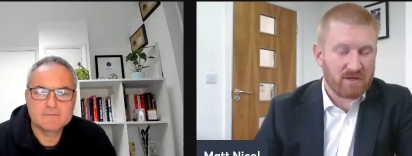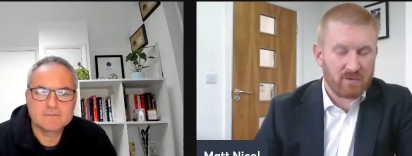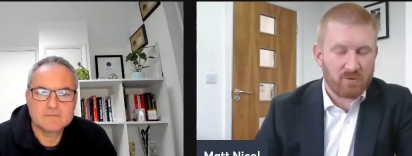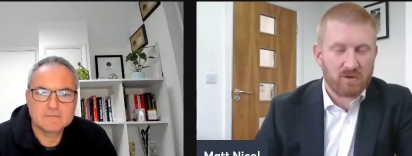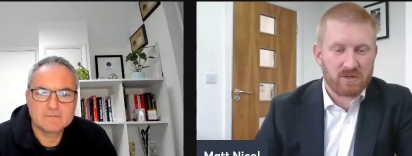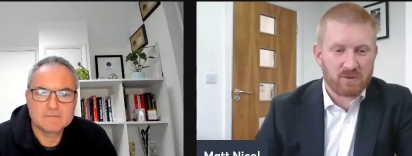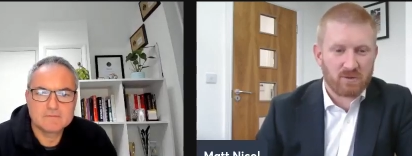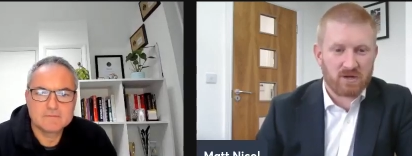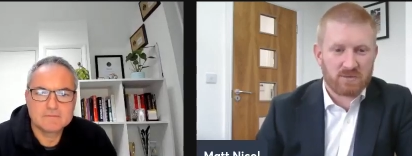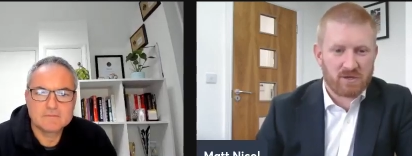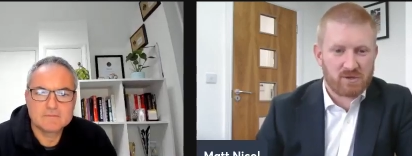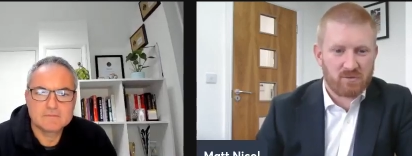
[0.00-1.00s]
Speaker 1: the award. It's quite a
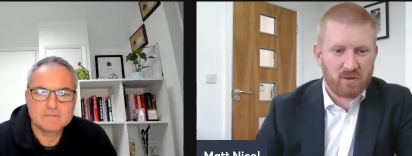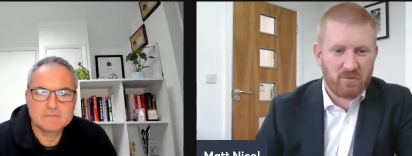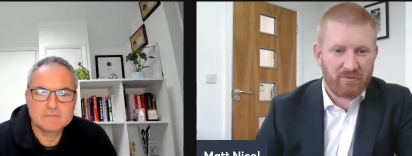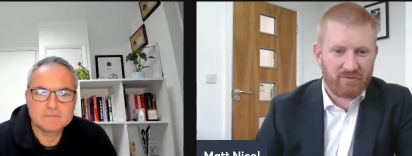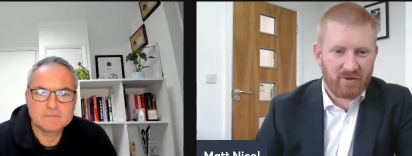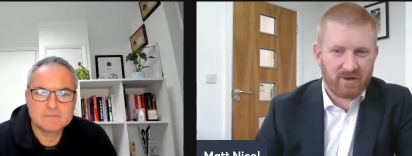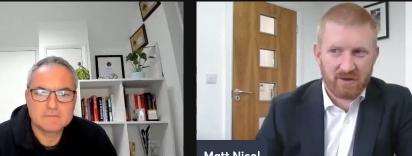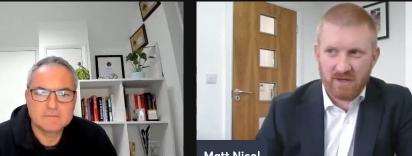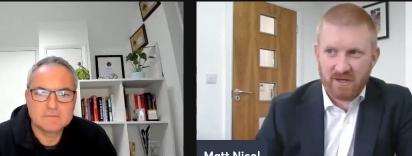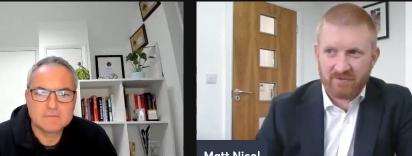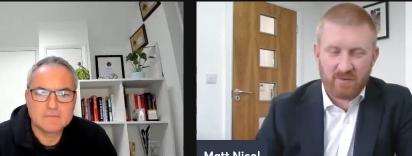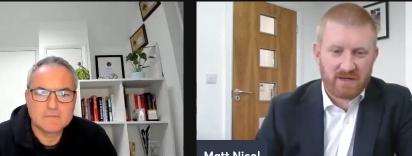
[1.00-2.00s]
special moment for
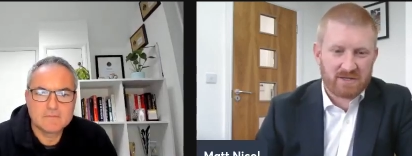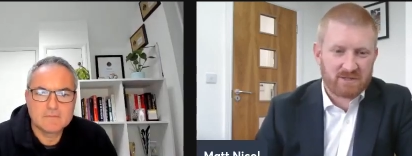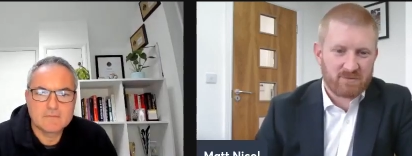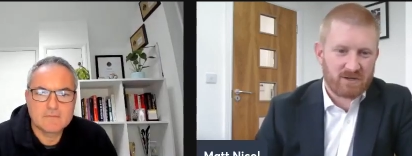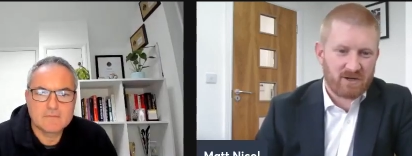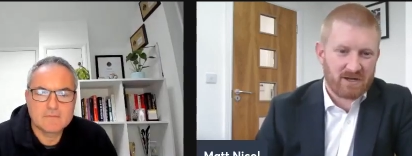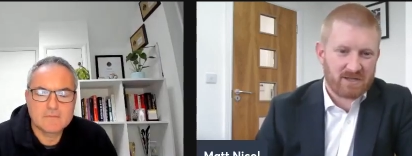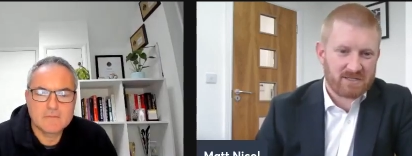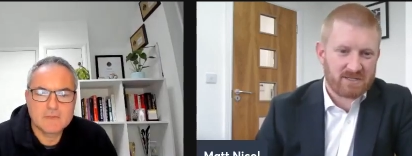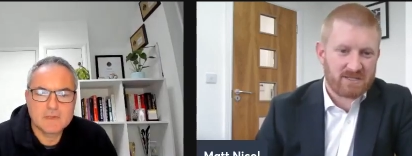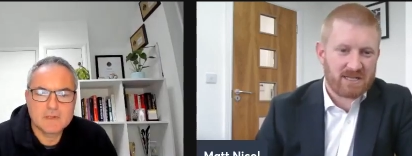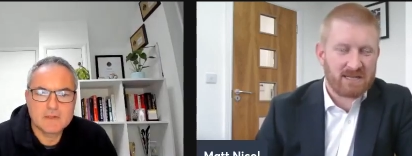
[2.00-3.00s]
for me and some of the guys
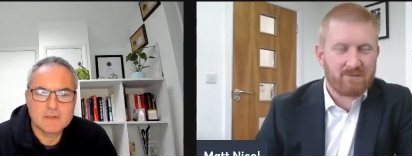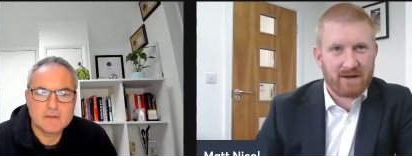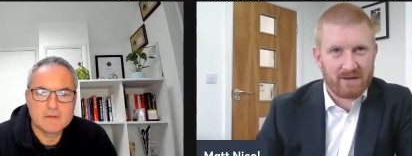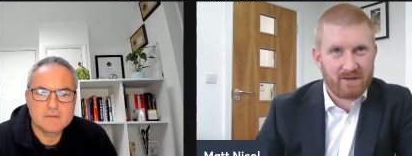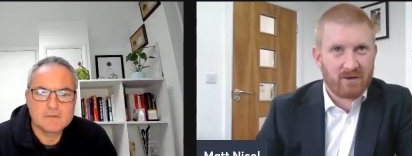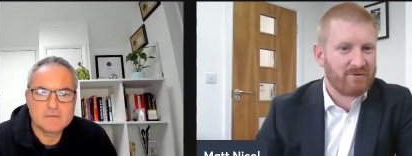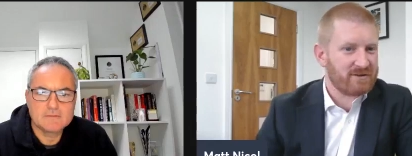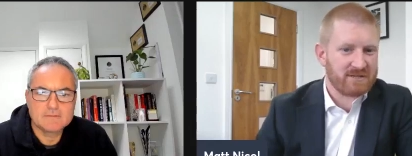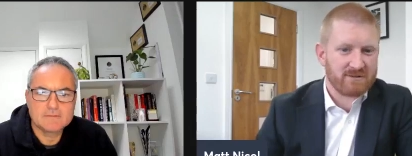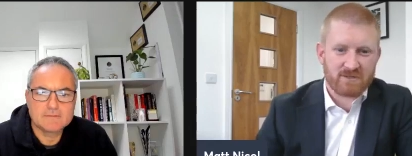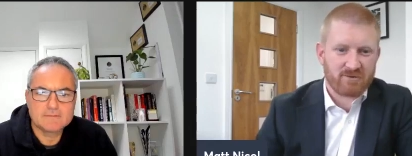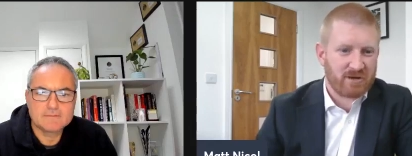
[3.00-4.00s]
and the team back at the office. It
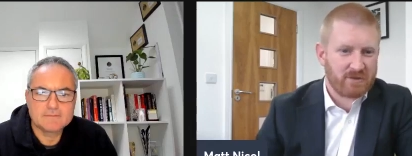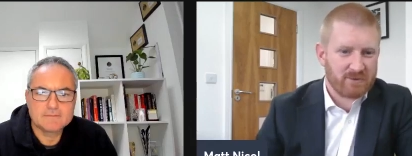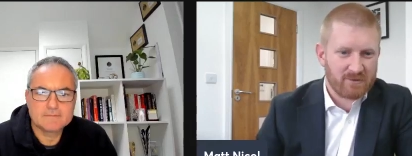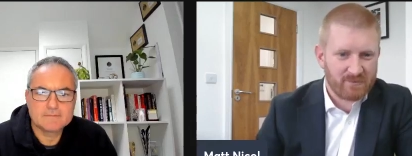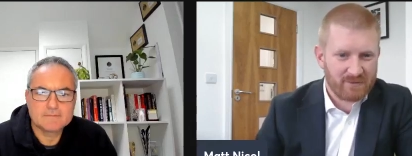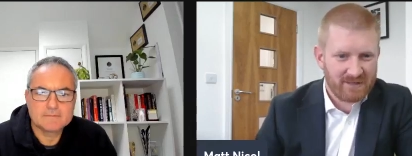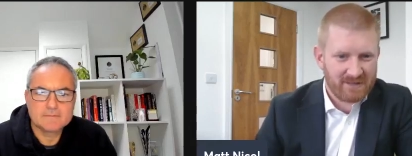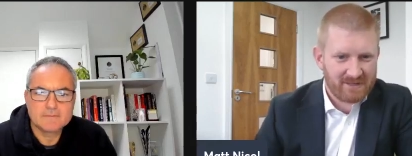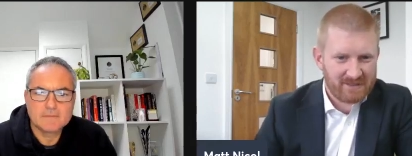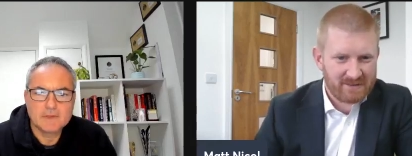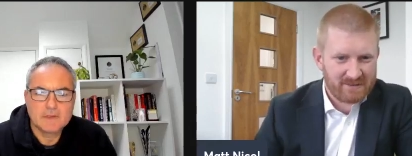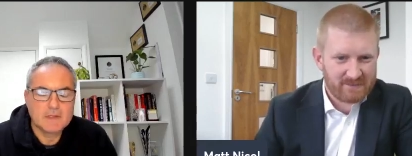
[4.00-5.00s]
was incredible.
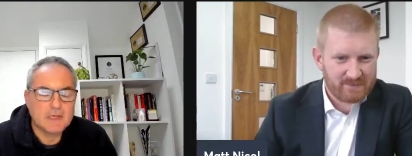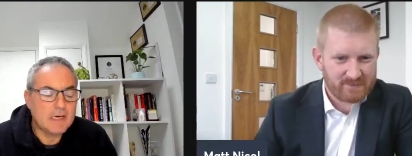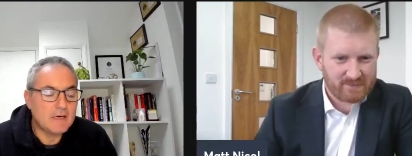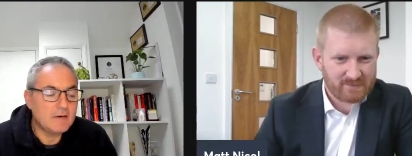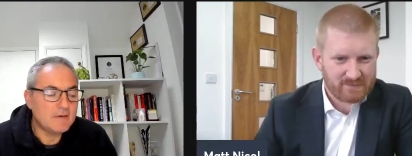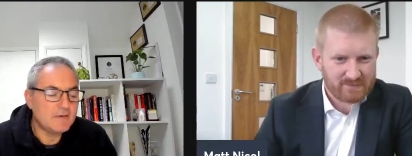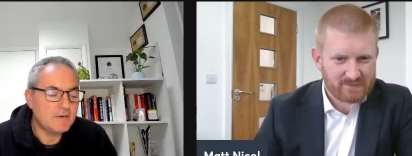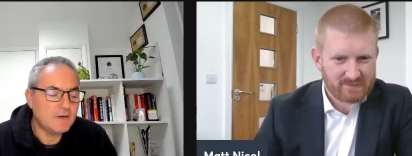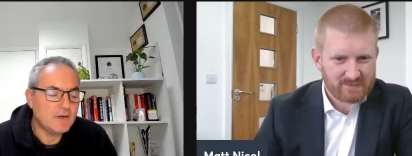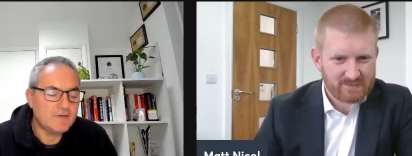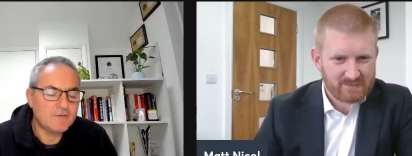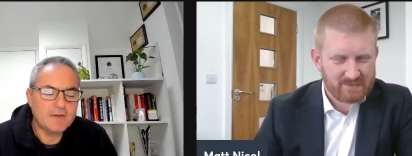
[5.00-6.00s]
Uh, it,
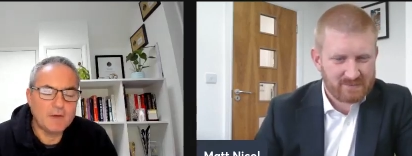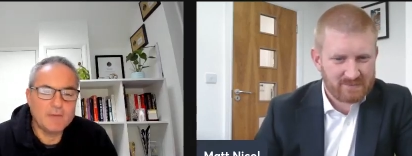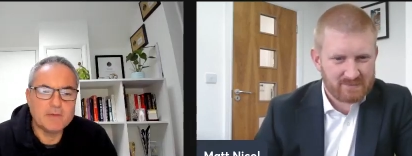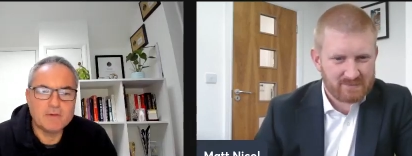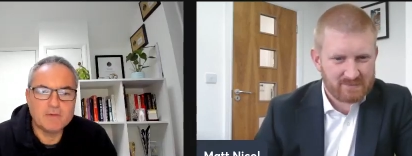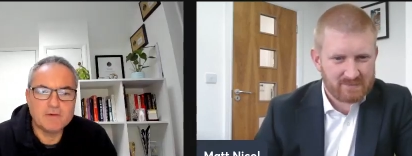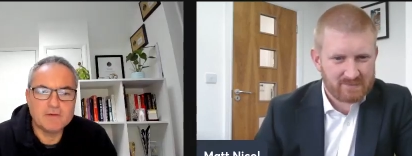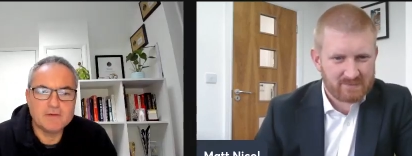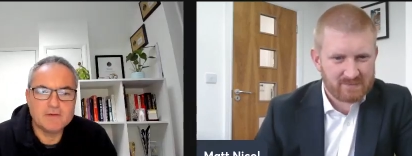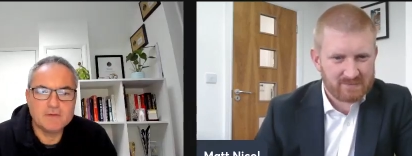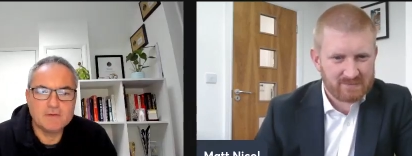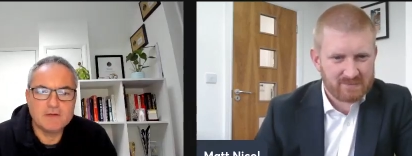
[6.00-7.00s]
look, it's
Speaker 2: phenomenal,
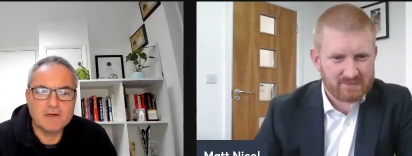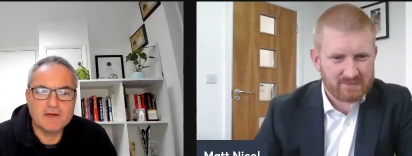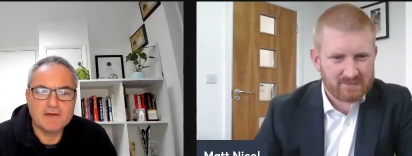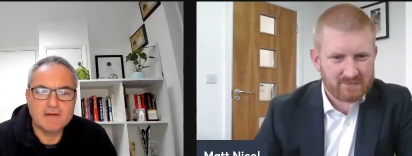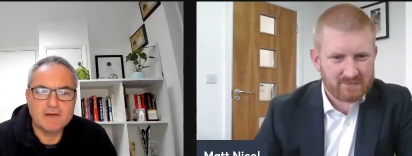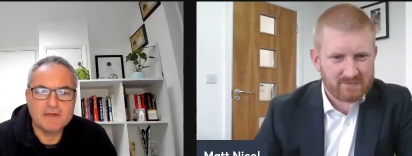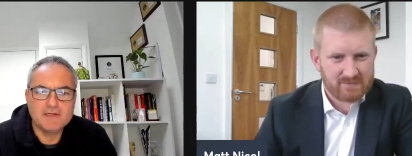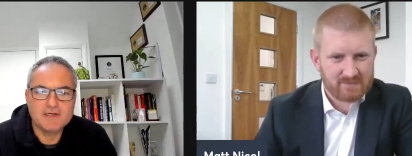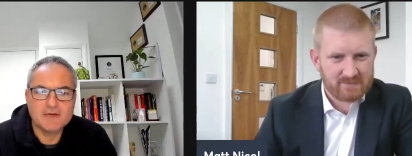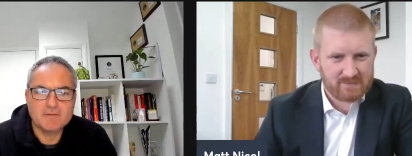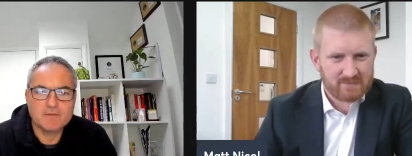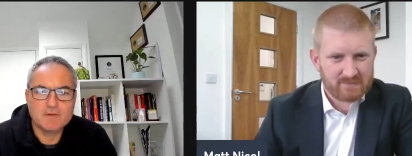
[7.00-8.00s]
and you and I have known
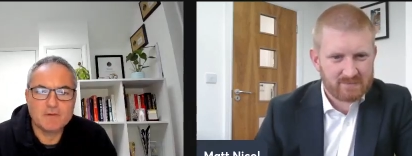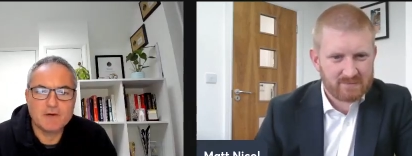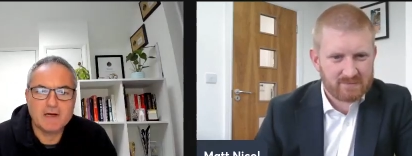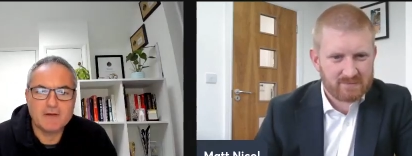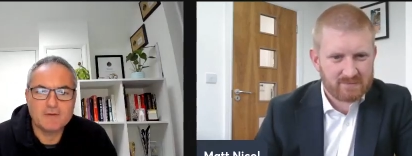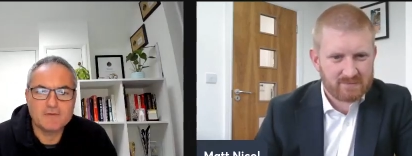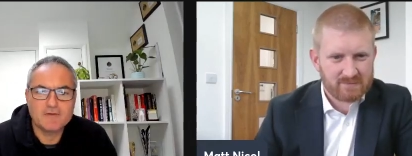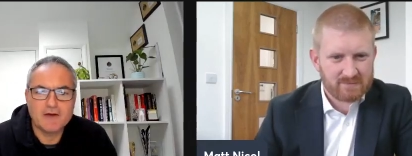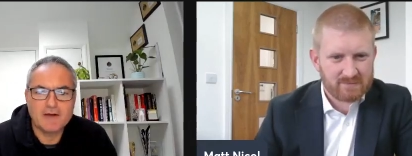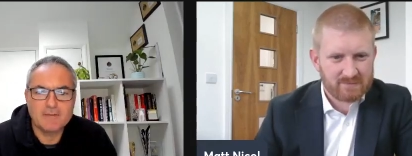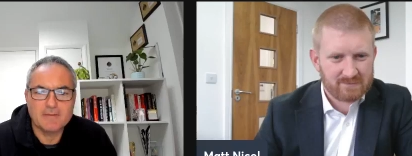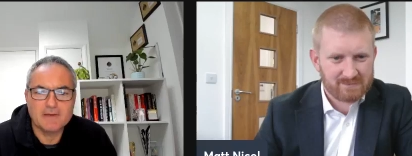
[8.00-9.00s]
each other for quite a long
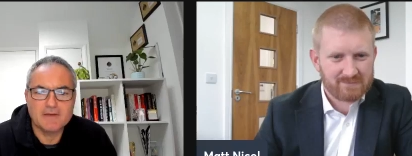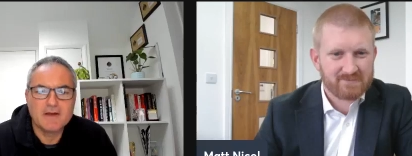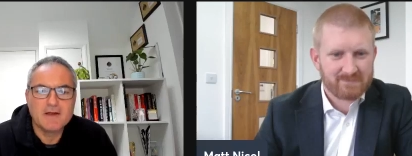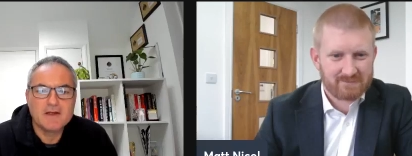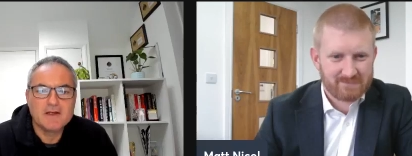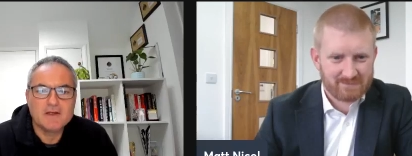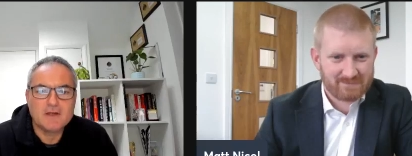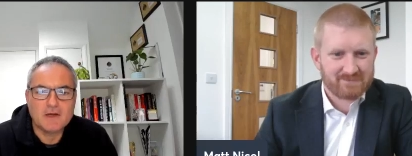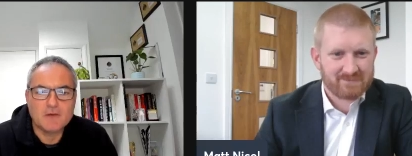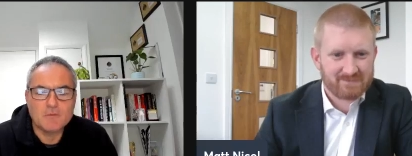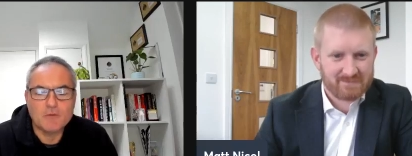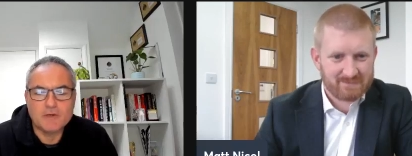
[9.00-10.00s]
time, and you
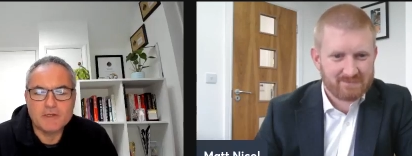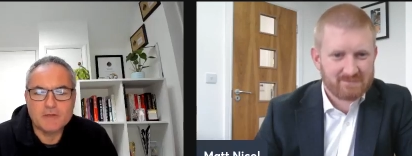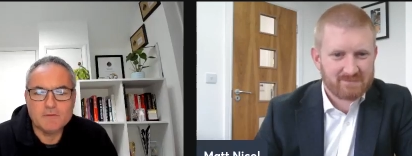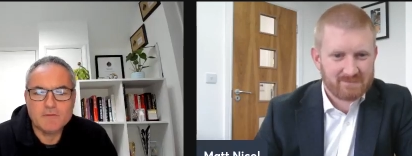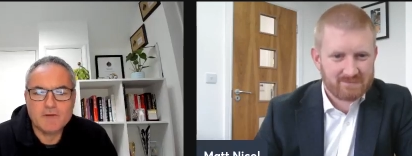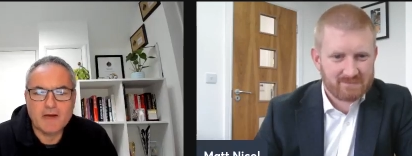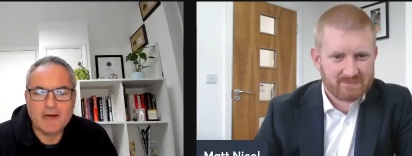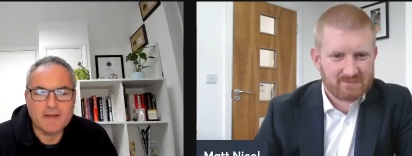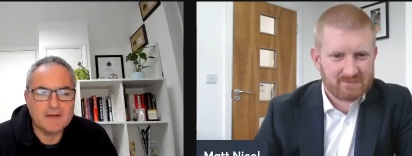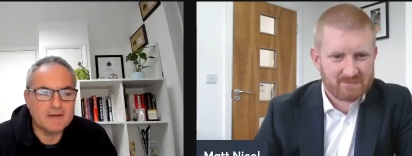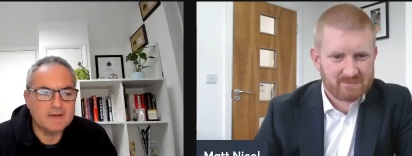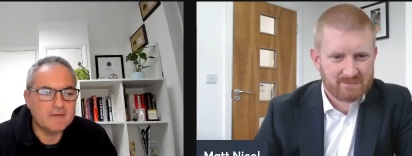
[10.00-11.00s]
know what you've
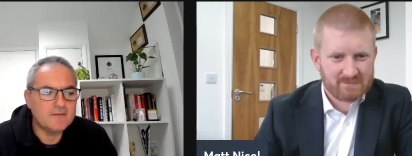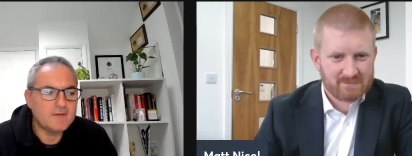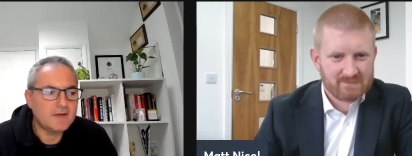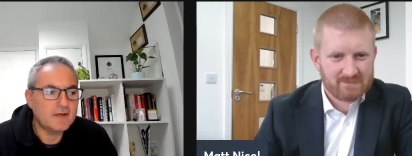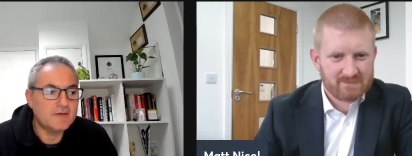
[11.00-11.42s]
done and